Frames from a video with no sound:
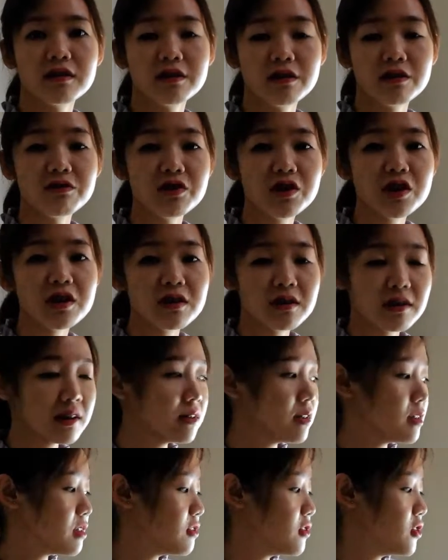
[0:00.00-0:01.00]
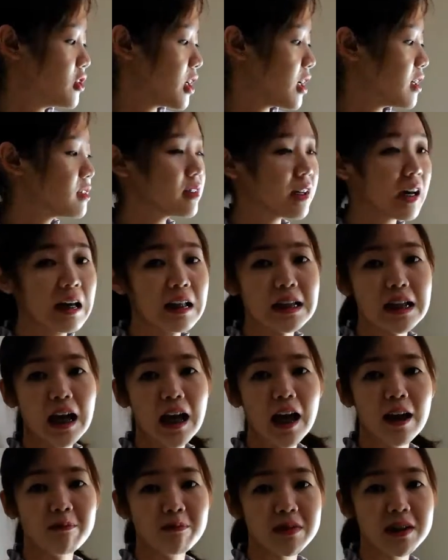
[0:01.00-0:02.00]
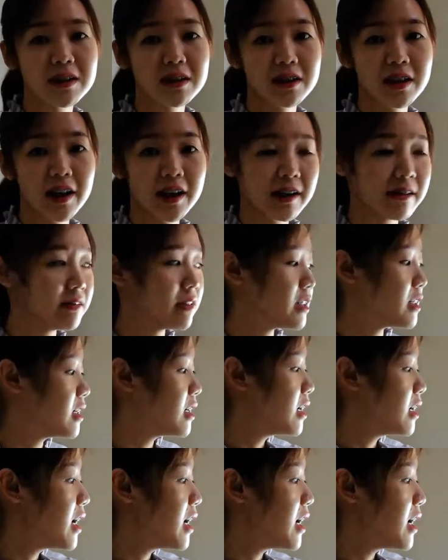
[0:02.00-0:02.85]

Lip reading: So this is just an empty area.